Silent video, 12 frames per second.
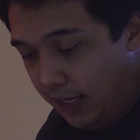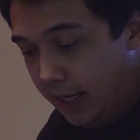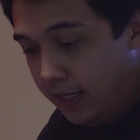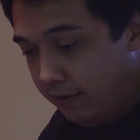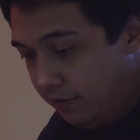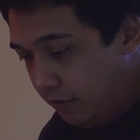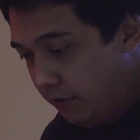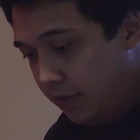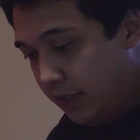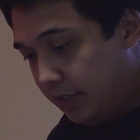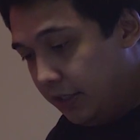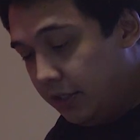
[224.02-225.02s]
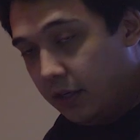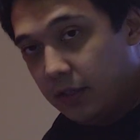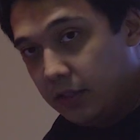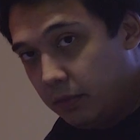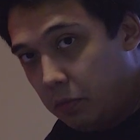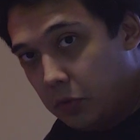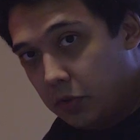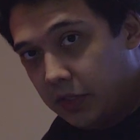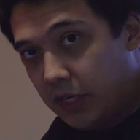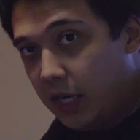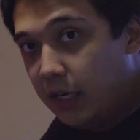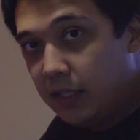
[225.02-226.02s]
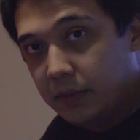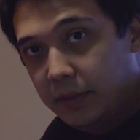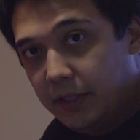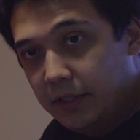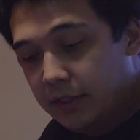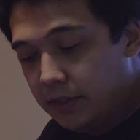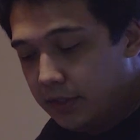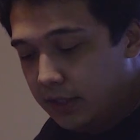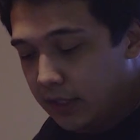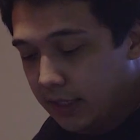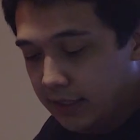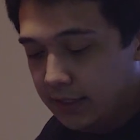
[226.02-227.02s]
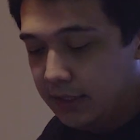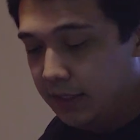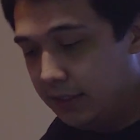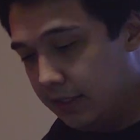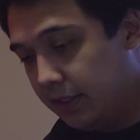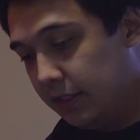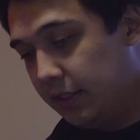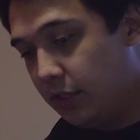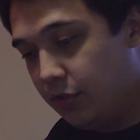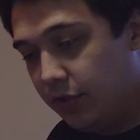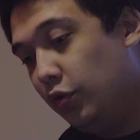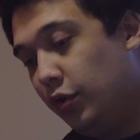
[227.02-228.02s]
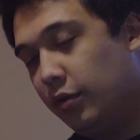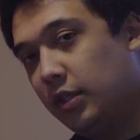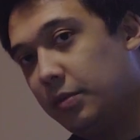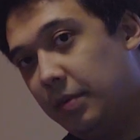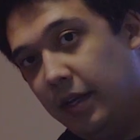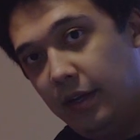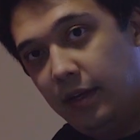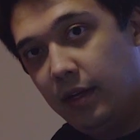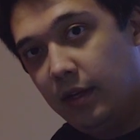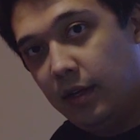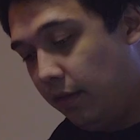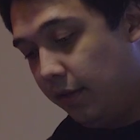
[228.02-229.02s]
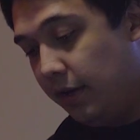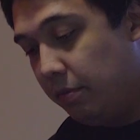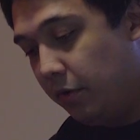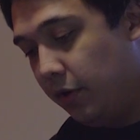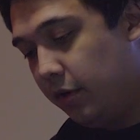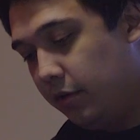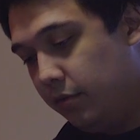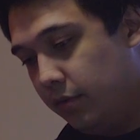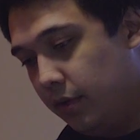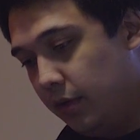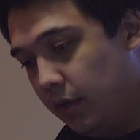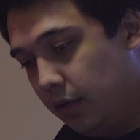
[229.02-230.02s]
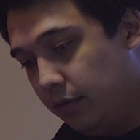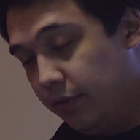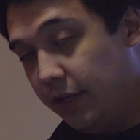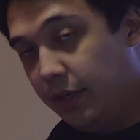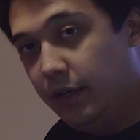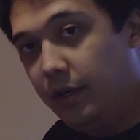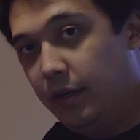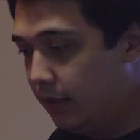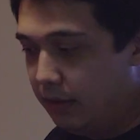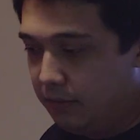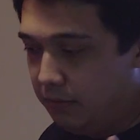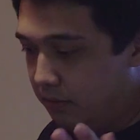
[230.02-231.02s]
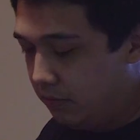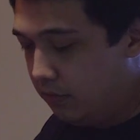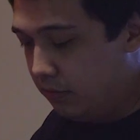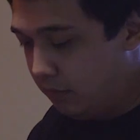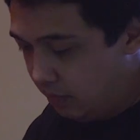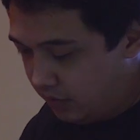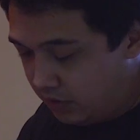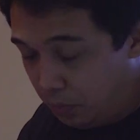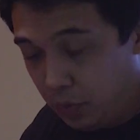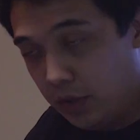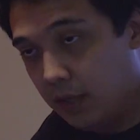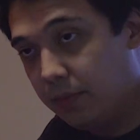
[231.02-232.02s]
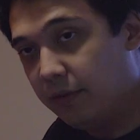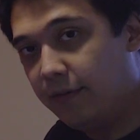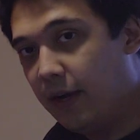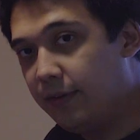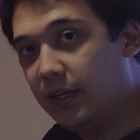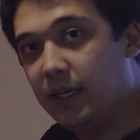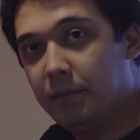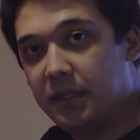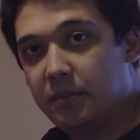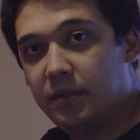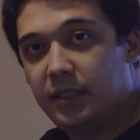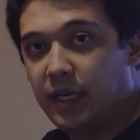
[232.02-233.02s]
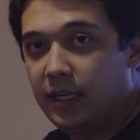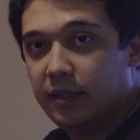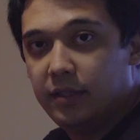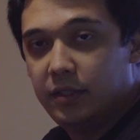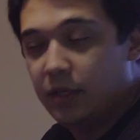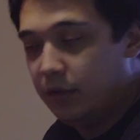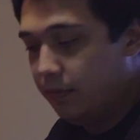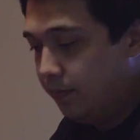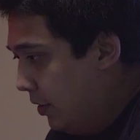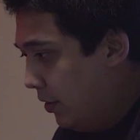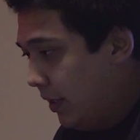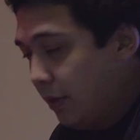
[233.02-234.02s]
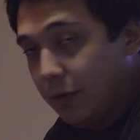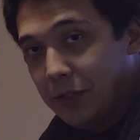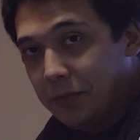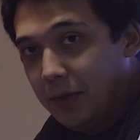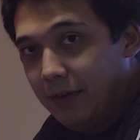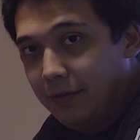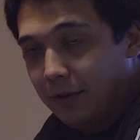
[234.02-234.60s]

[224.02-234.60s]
And if your S D card supports higher speeds, since this is a true U S B three point oh reader, it can support up to five gigabits per second, so you get what you pay